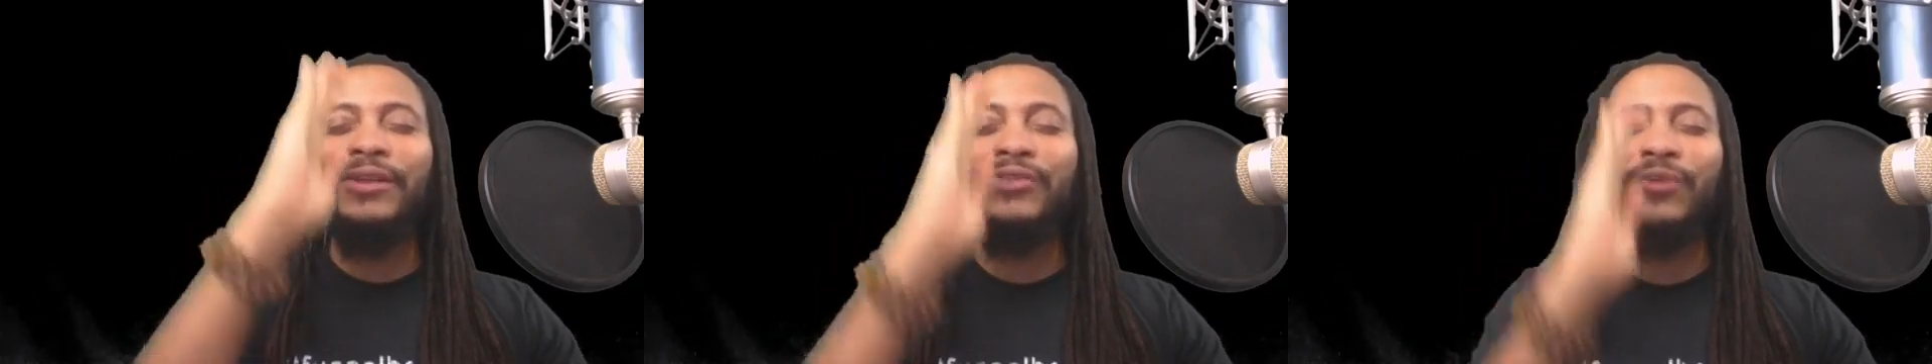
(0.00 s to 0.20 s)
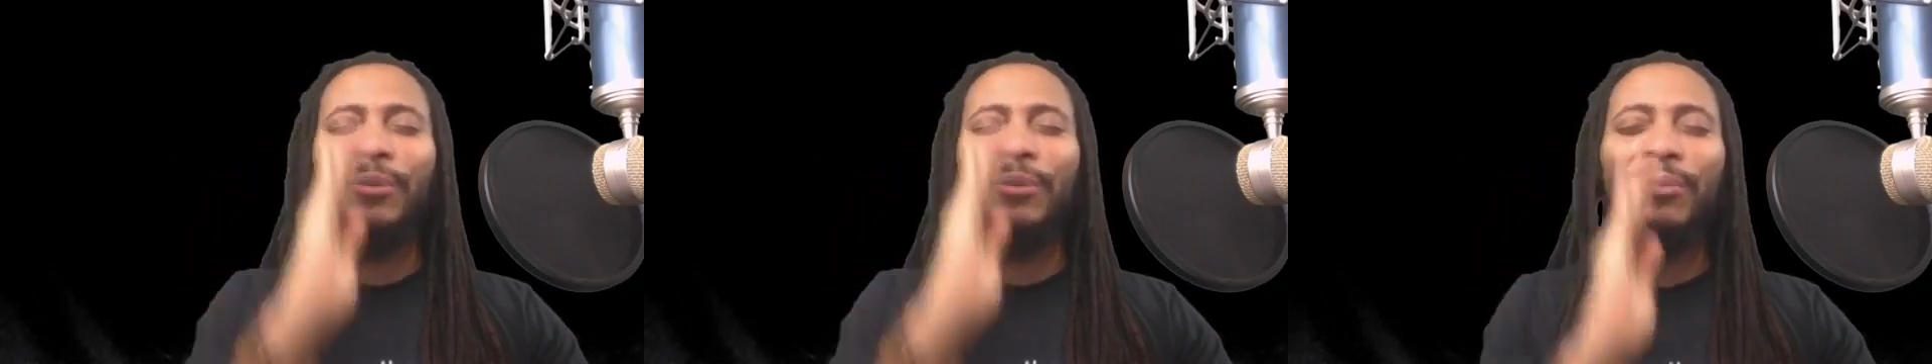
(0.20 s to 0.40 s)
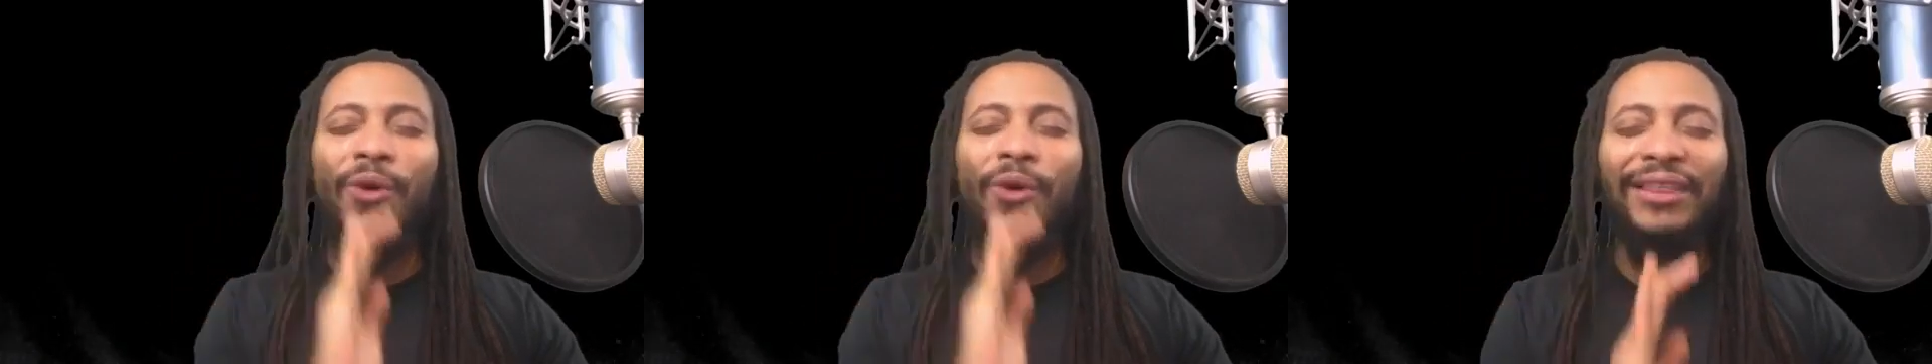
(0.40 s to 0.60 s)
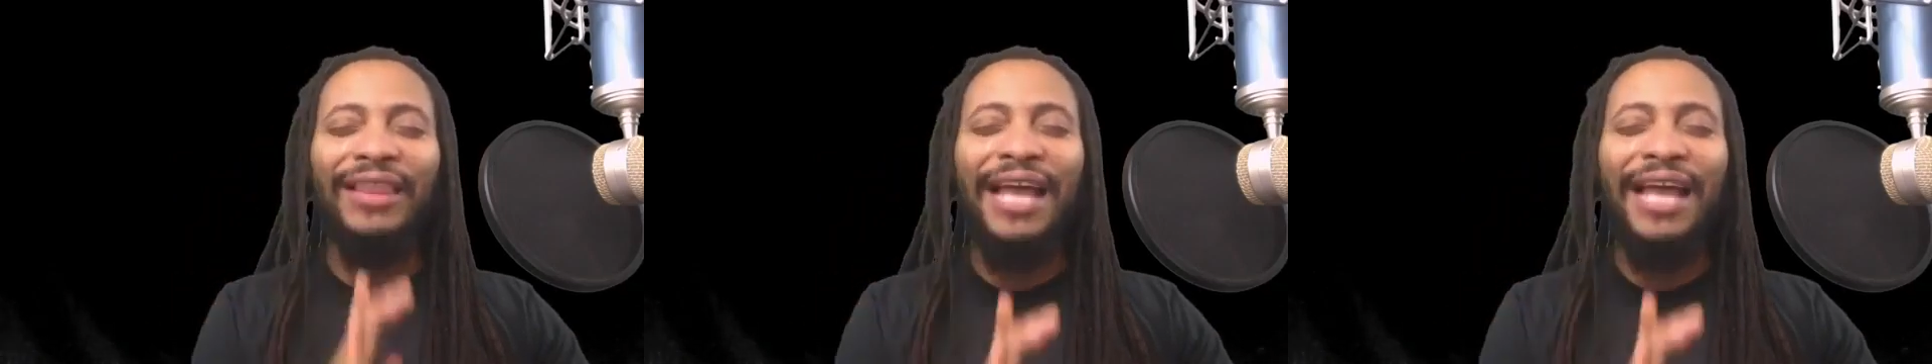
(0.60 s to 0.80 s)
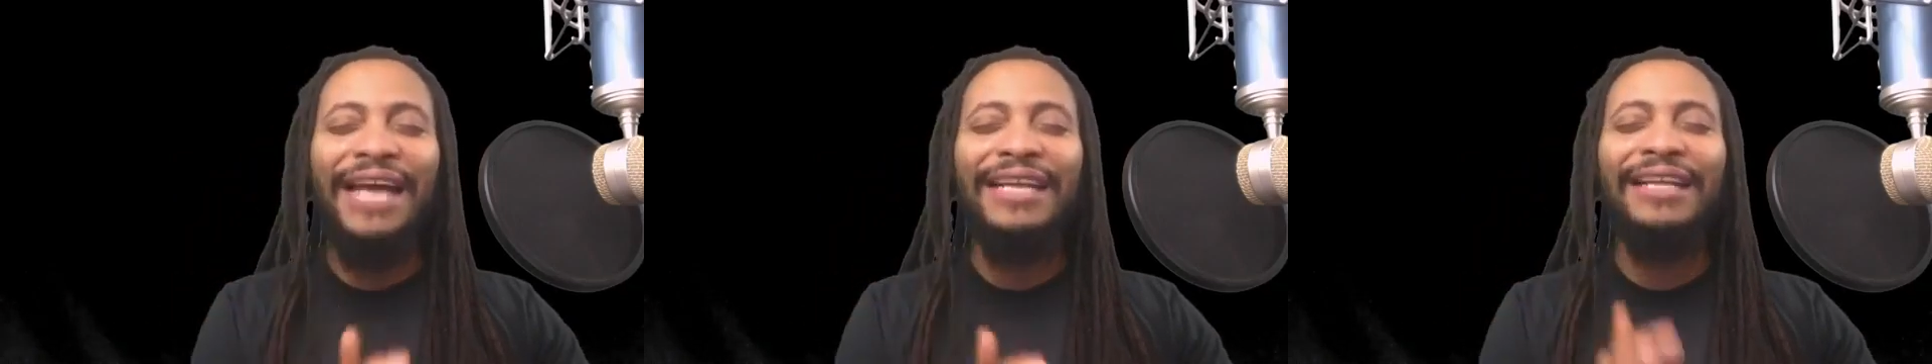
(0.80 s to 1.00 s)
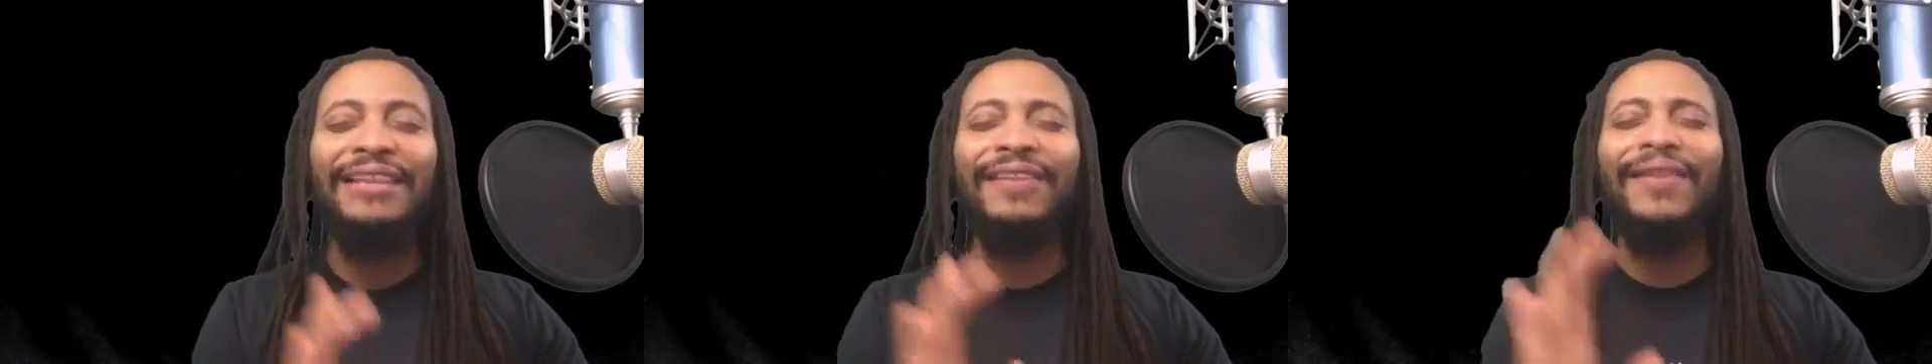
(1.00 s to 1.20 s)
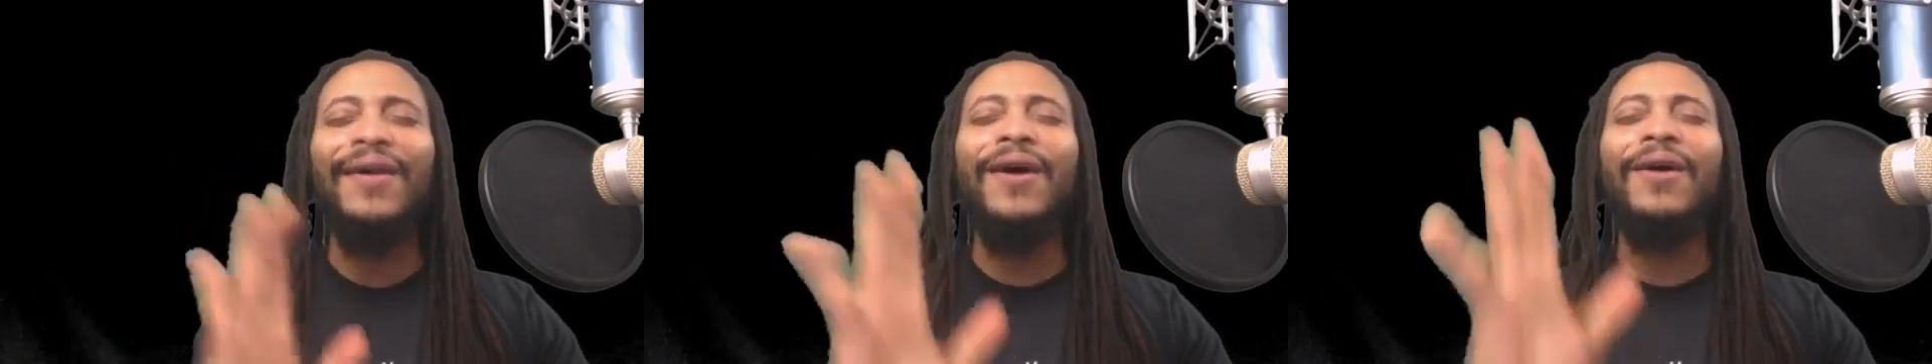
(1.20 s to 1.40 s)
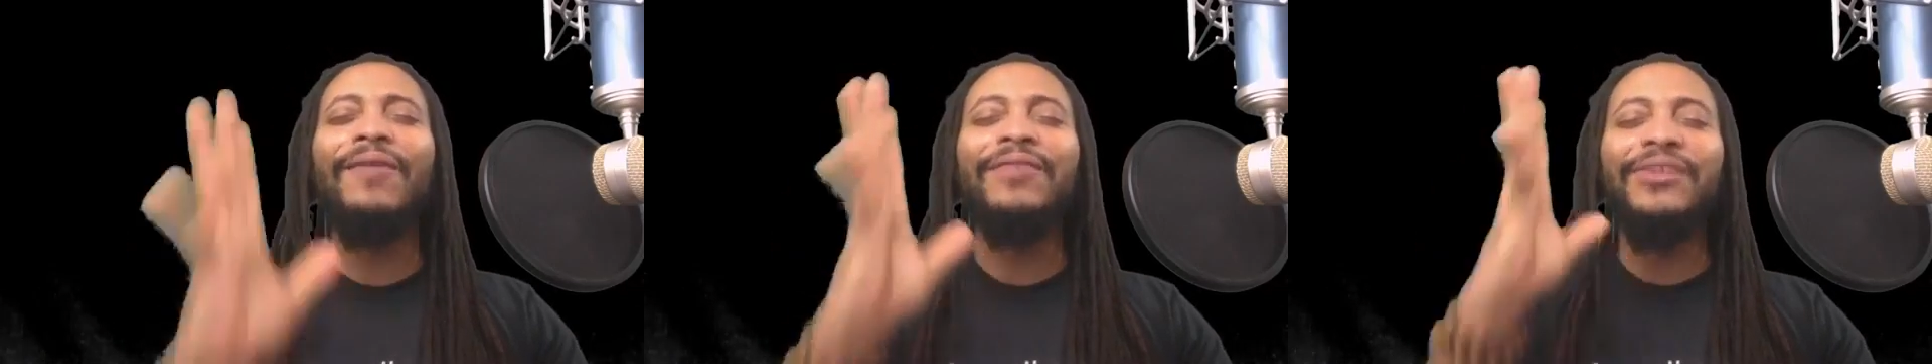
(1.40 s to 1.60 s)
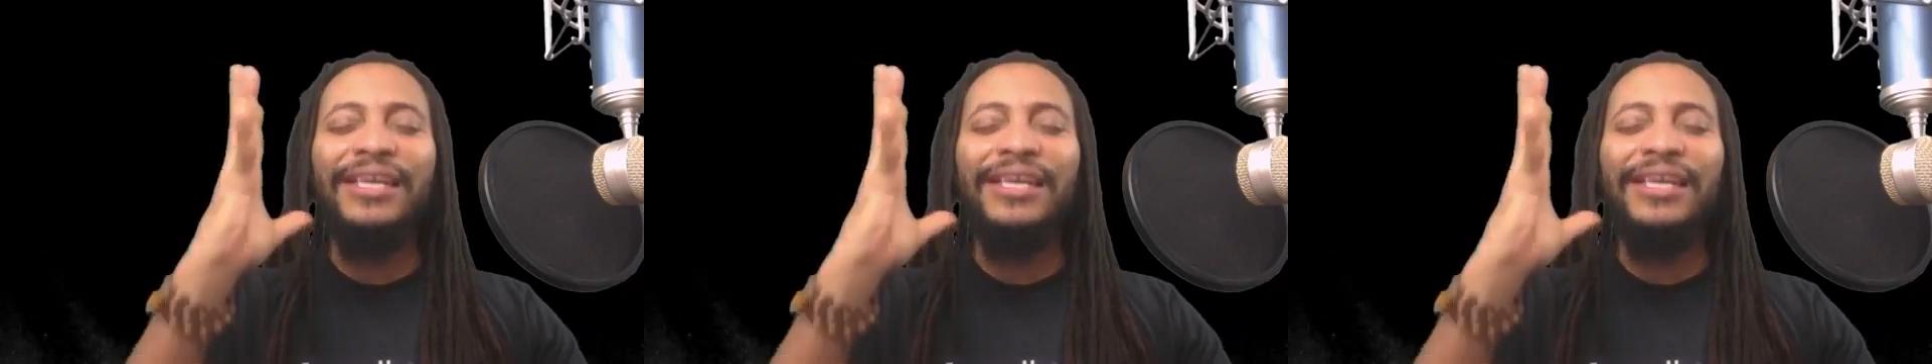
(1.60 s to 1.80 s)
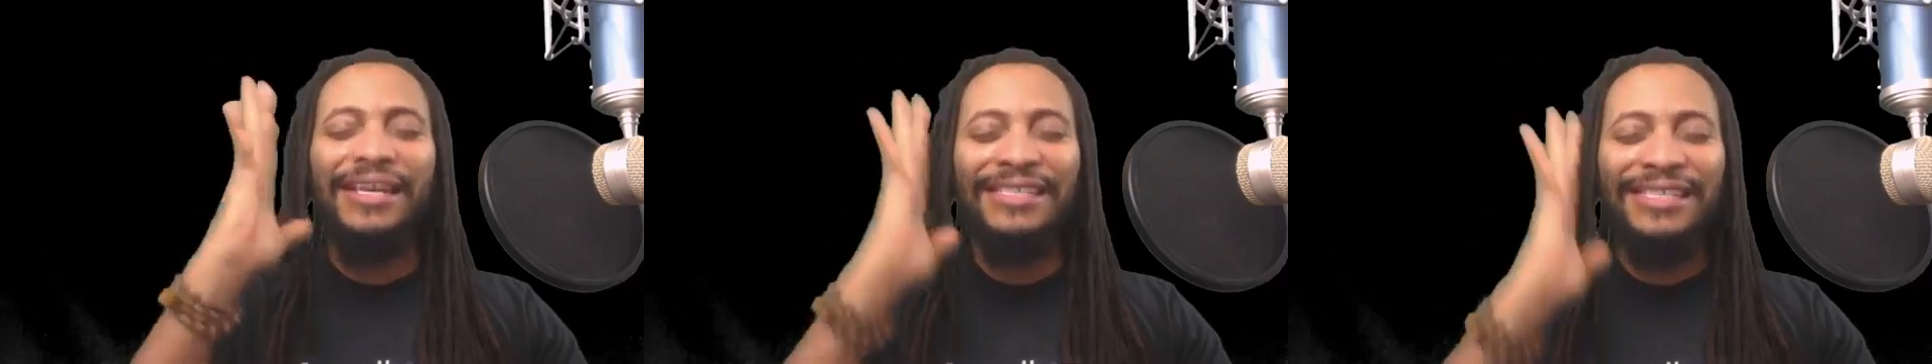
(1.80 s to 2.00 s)
for more light and love to
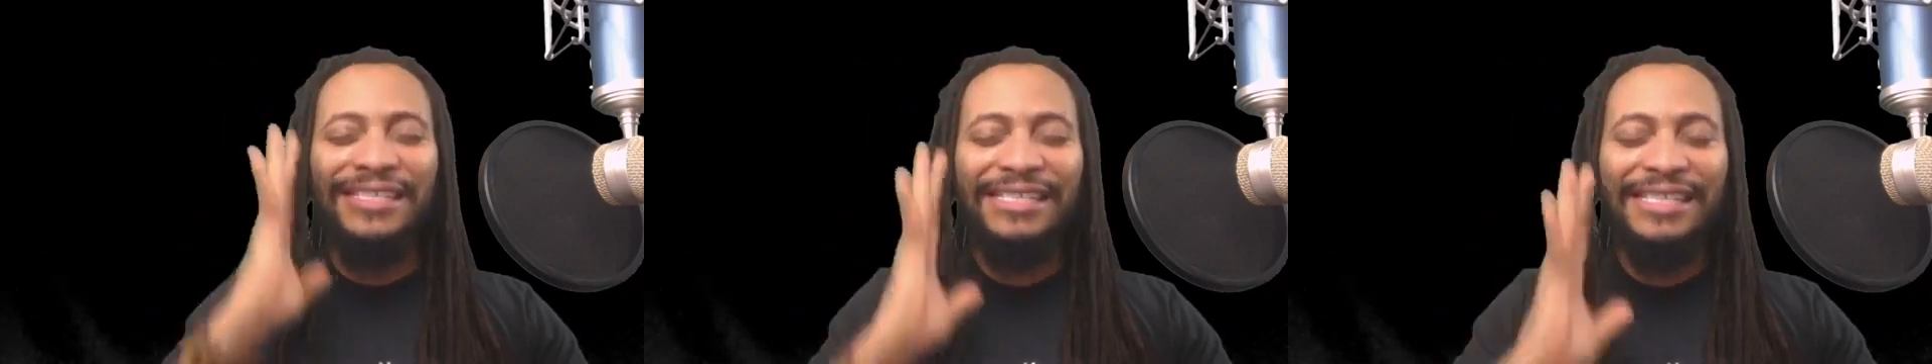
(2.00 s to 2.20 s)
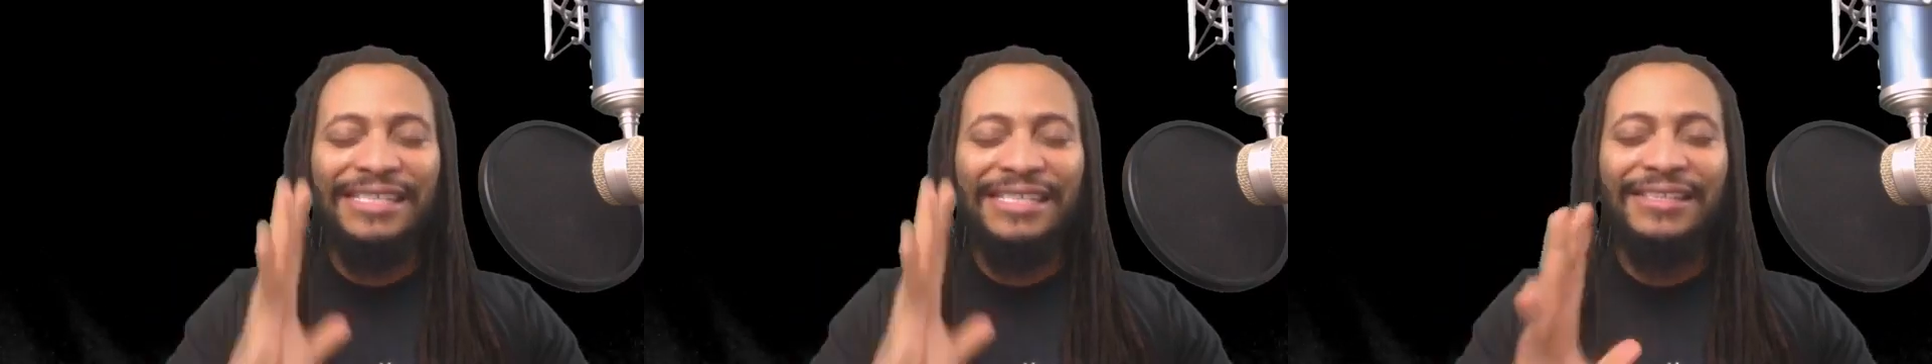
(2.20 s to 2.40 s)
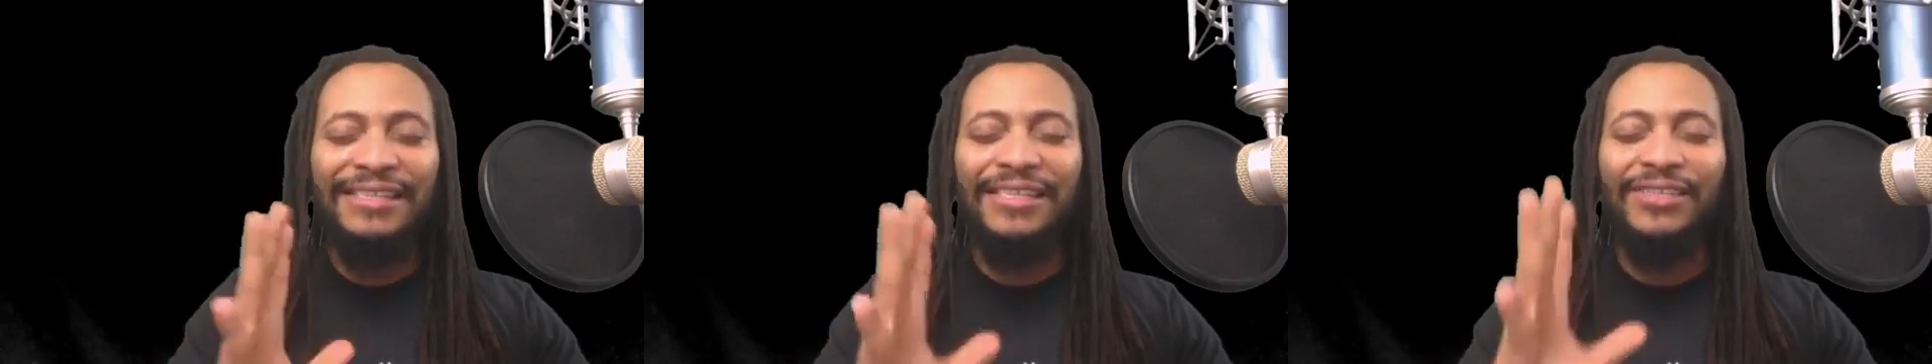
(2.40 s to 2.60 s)
assist us,